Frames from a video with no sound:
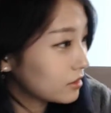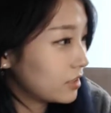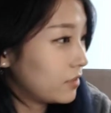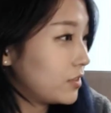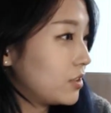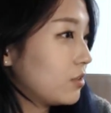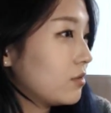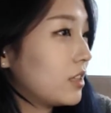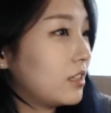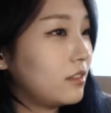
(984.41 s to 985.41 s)
If you
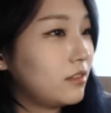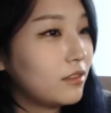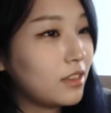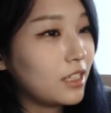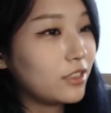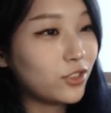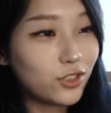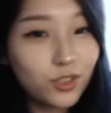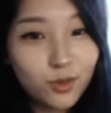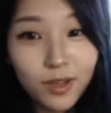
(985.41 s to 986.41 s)
don't, then that's
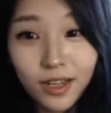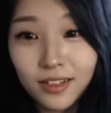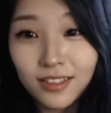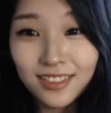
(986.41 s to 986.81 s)
just too bad.